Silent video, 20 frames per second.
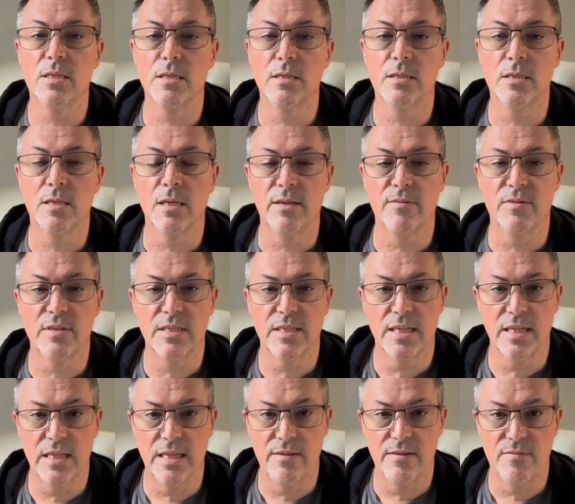Deliver
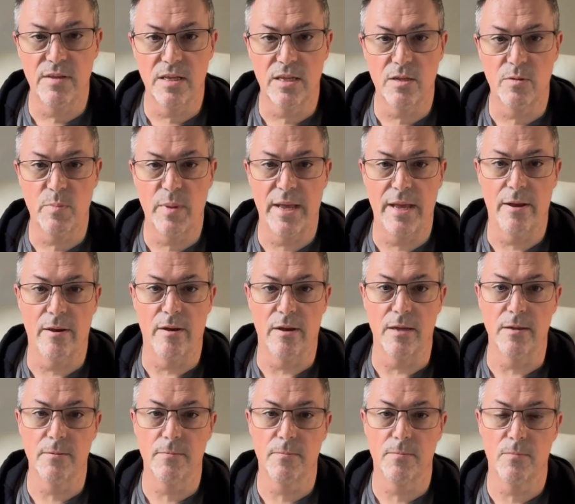significant power
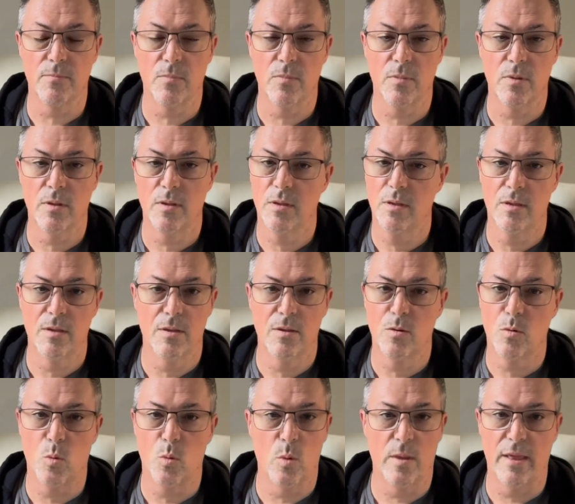
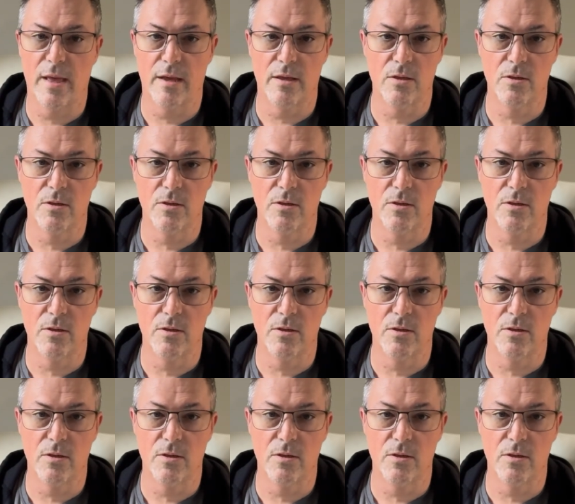without